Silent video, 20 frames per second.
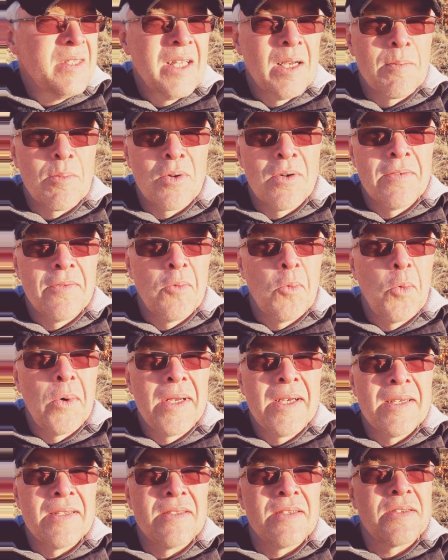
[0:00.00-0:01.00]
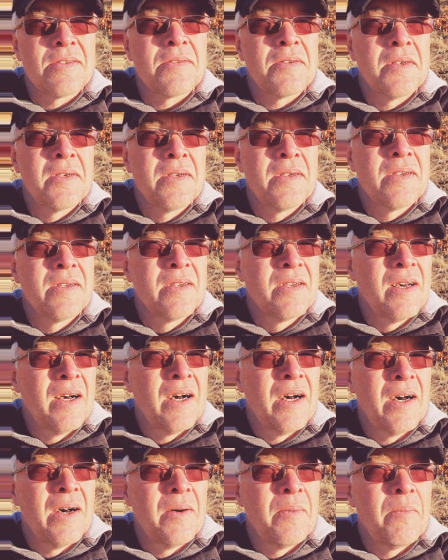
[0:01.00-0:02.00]
number of wins,
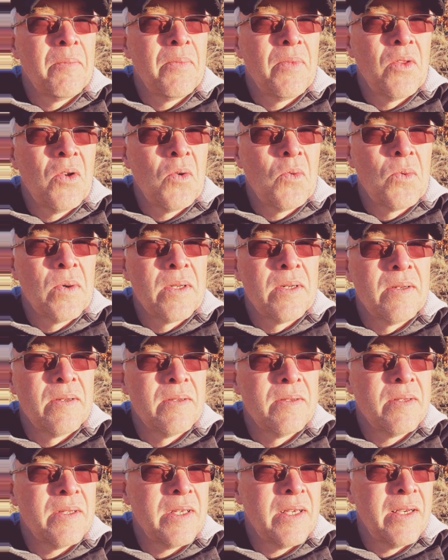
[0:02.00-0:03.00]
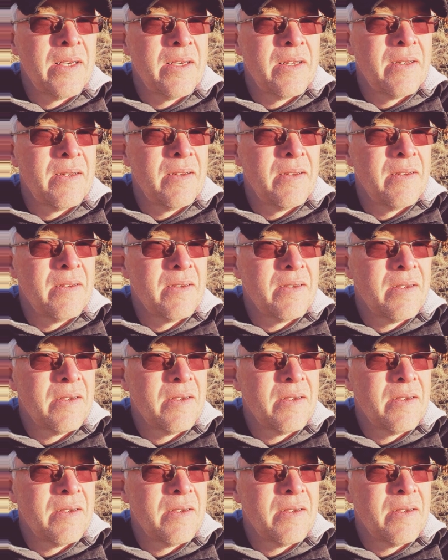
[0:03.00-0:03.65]
no one in